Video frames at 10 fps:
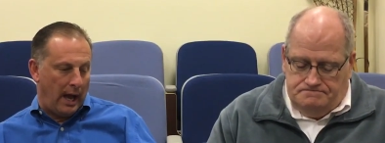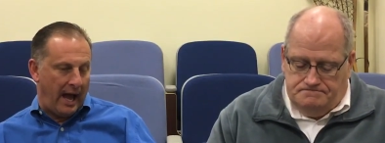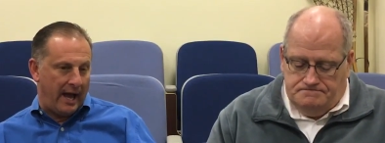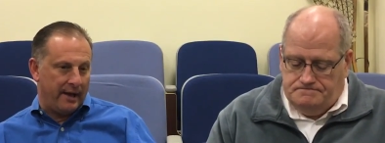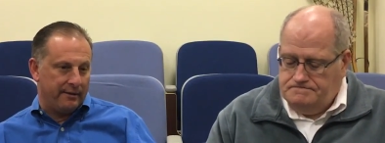
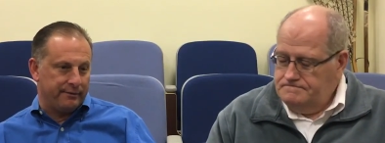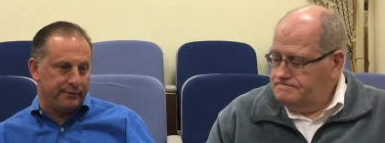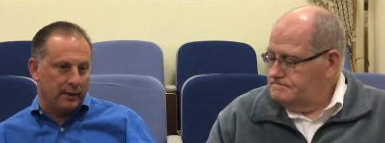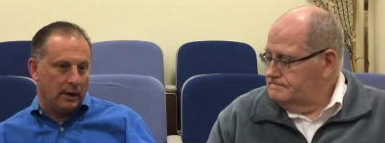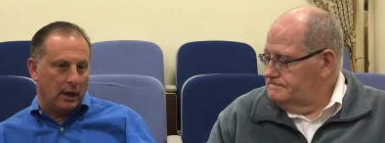
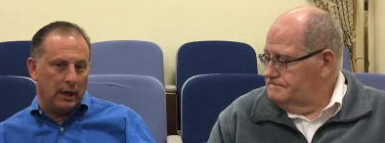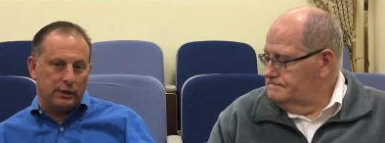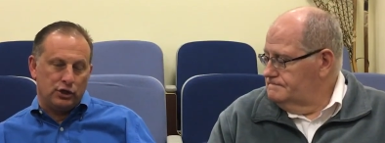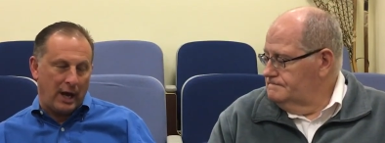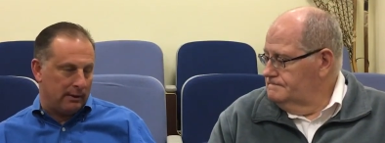Speaker 1: have
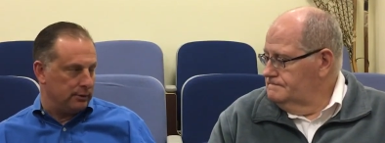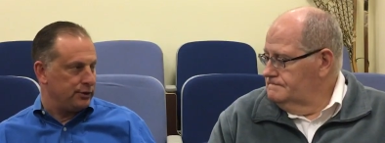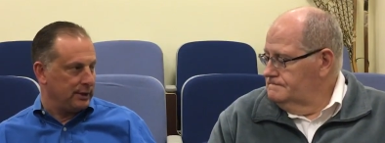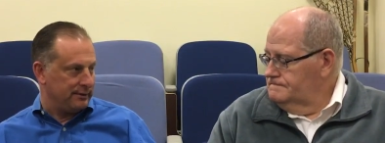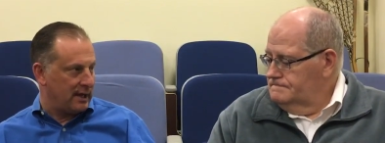a
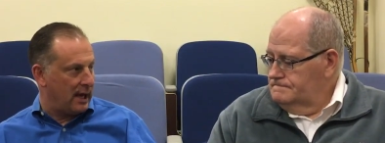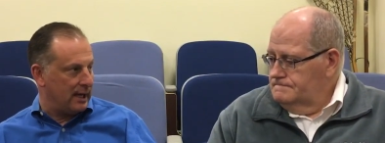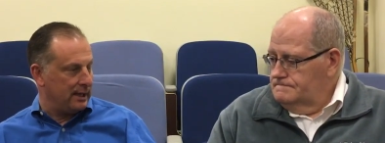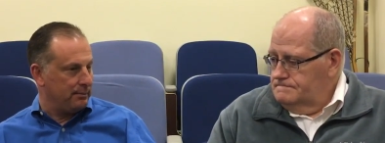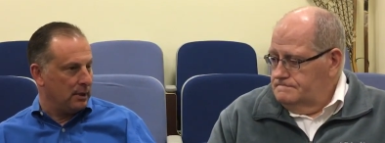challenging
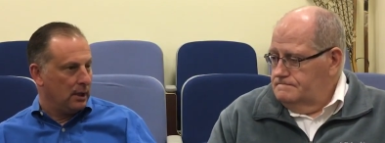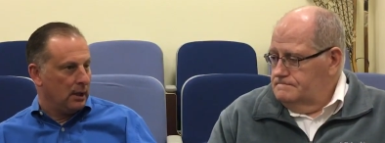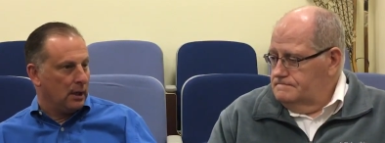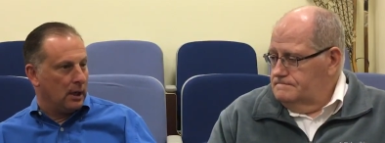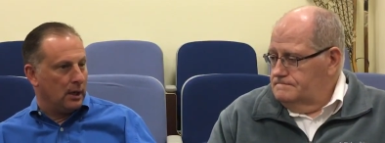time,
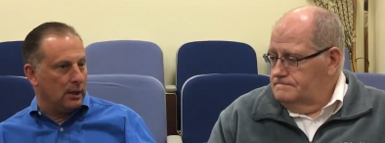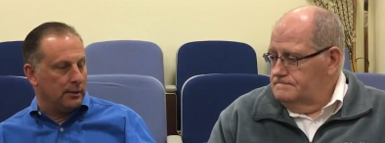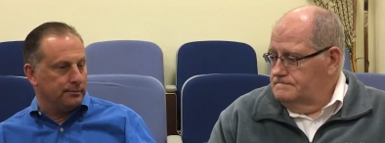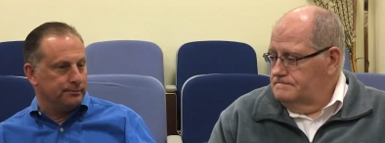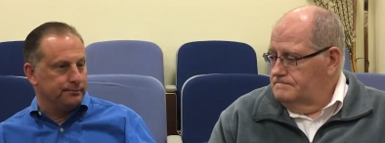
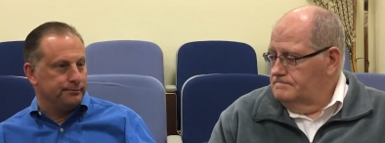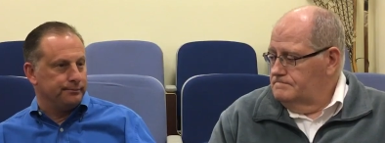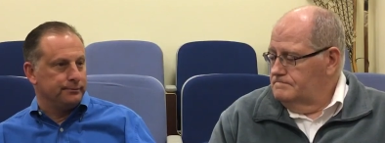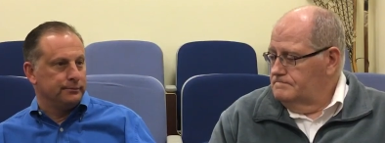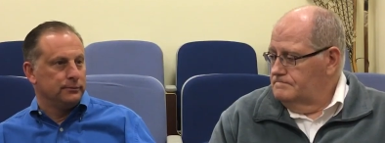um,
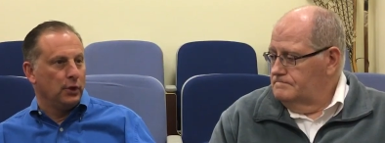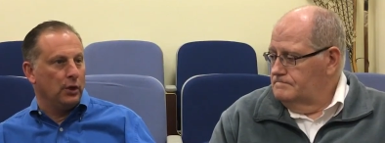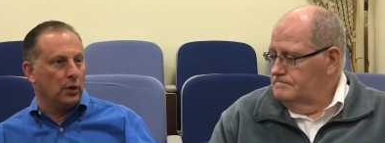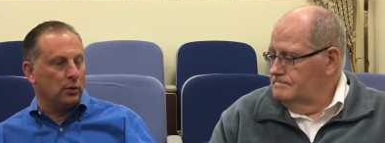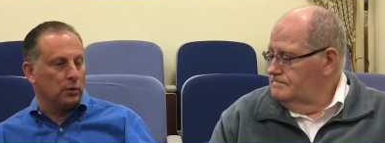
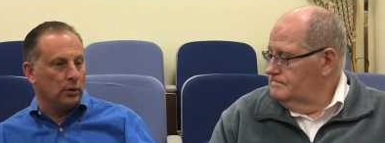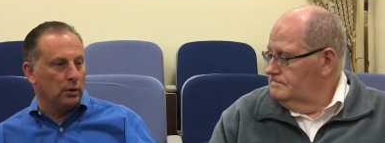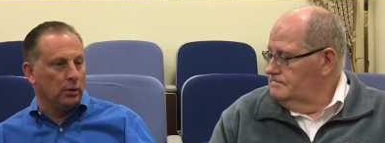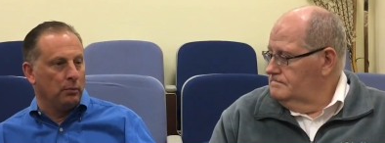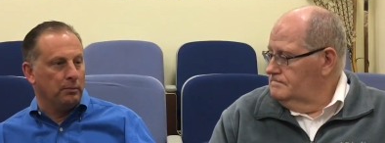you know,
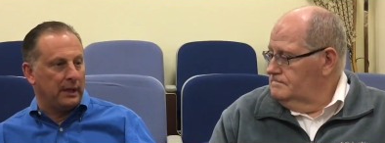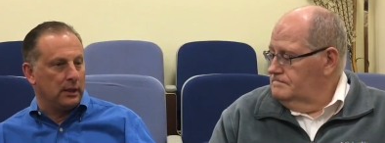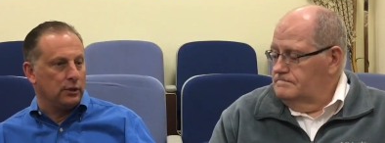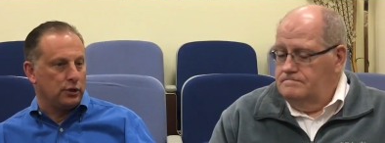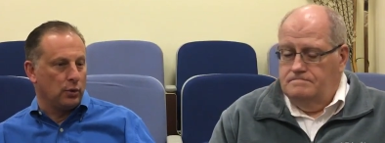
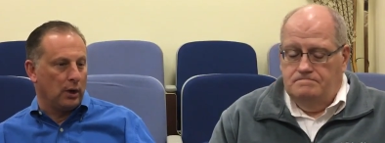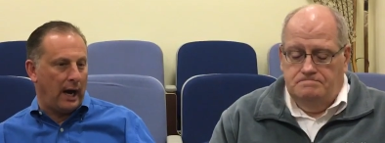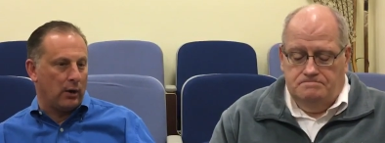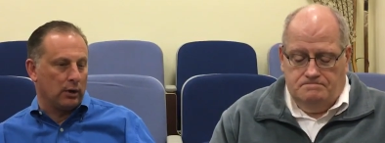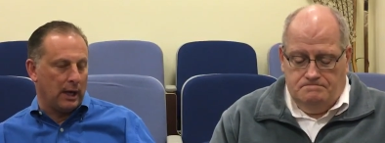making
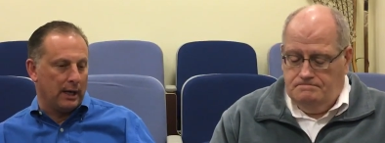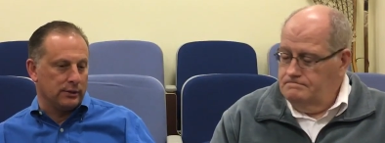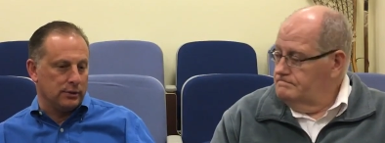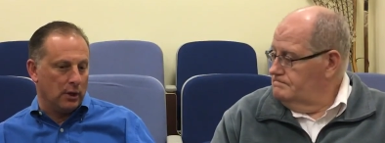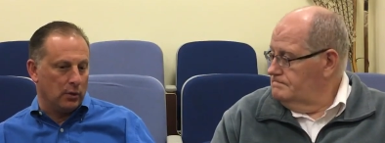sure our
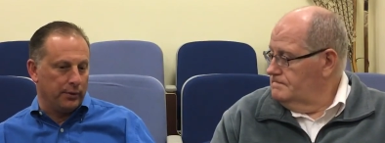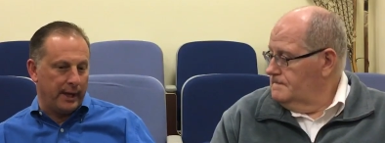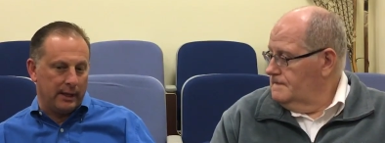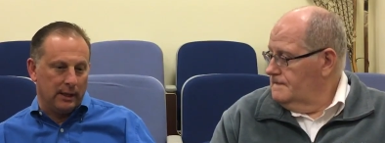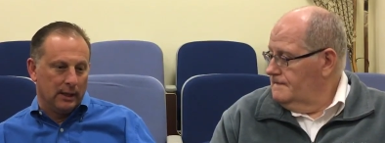guys know
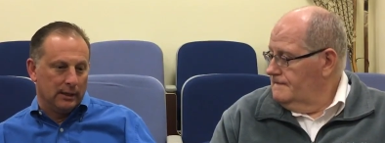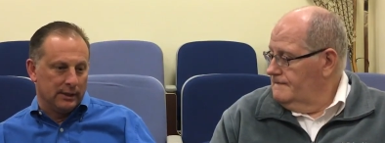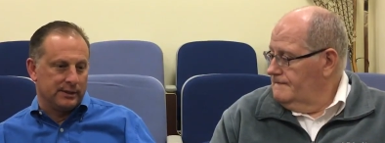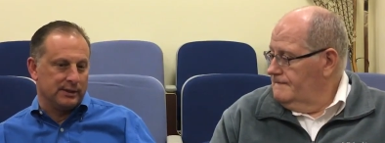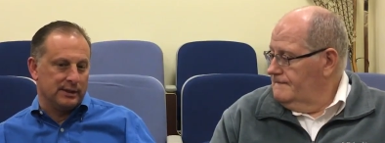that
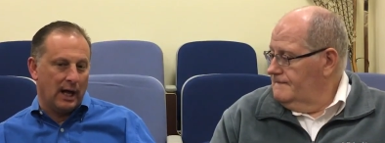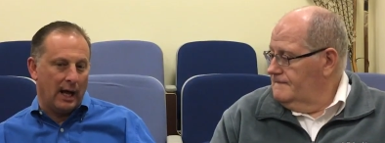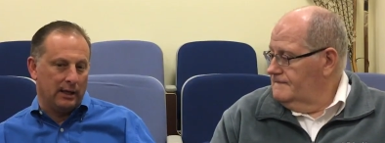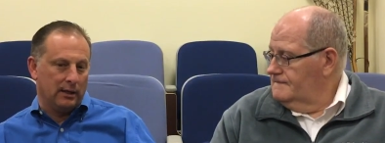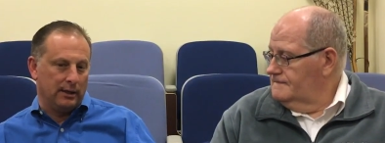this is
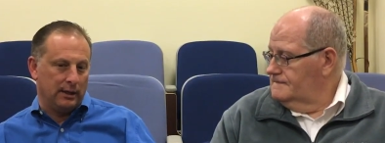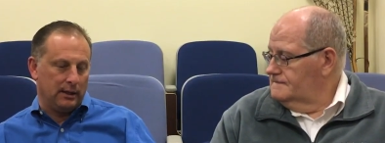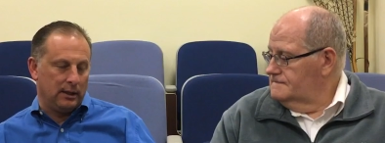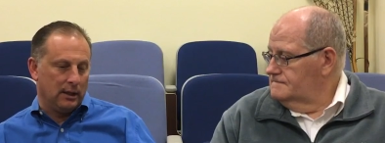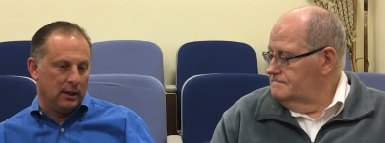not a